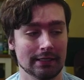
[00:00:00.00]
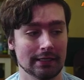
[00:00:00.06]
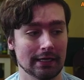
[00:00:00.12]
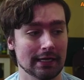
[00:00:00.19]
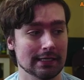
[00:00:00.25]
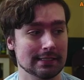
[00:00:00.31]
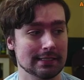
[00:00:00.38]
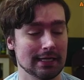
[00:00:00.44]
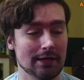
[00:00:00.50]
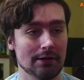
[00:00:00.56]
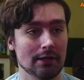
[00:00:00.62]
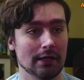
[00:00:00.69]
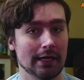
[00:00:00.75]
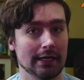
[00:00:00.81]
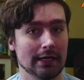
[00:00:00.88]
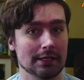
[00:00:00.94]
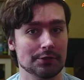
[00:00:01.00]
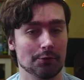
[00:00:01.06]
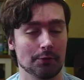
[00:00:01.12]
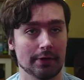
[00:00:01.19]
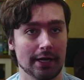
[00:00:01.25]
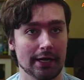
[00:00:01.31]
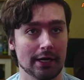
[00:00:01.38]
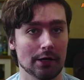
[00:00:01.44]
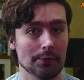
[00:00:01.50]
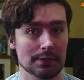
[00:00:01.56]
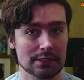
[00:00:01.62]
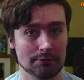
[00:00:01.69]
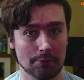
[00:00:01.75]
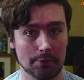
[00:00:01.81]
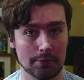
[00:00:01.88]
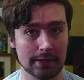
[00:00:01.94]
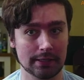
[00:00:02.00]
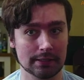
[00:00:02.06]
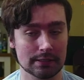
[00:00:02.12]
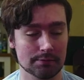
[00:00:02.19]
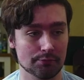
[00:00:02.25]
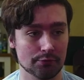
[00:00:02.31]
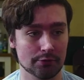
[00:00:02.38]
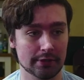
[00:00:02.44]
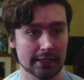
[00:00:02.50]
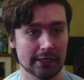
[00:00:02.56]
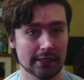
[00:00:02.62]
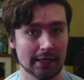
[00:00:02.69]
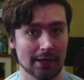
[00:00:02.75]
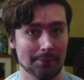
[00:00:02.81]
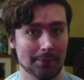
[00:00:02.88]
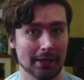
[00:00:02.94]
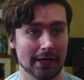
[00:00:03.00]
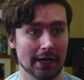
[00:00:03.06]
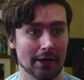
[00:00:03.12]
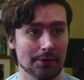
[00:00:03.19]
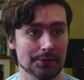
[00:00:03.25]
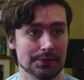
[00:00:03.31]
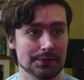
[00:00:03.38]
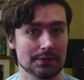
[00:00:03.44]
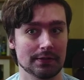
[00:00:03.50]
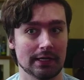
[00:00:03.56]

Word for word: It sounded like a tornado was throwing debris at my house.